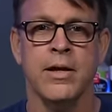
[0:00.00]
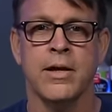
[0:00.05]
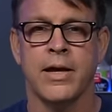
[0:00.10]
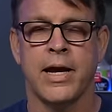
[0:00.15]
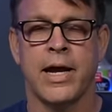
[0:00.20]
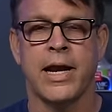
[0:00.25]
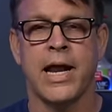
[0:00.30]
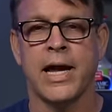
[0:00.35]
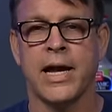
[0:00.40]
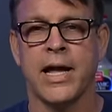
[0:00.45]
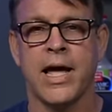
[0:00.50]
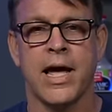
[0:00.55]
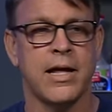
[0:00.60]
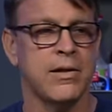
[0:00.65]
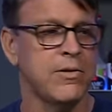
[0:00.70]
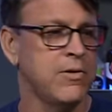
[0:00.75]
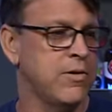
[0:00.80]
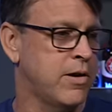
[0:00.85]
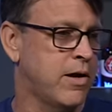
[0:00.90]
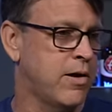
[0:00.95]
and I
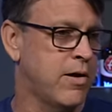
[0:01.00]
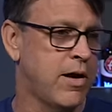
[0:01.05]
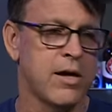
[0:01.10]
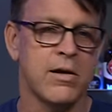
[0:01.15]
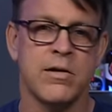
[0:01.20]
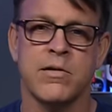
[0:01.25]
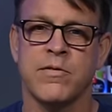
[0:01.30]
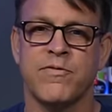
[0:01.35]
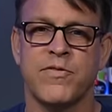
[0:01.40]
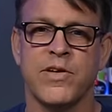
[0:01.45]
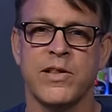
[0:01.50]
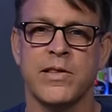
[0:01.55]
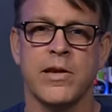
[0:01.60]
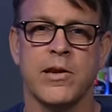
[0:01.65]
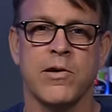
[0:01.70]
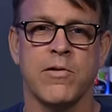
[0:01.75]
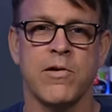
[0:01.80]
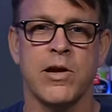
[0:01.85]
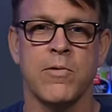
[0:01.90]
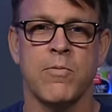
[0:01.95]
got, you know, one hundred fifty
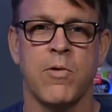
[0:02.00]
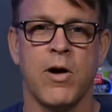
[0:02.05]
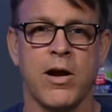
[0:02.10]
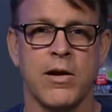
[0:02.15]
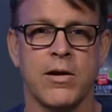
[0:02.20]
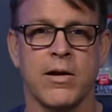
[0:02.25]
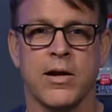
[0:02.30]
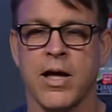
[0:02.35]
degree water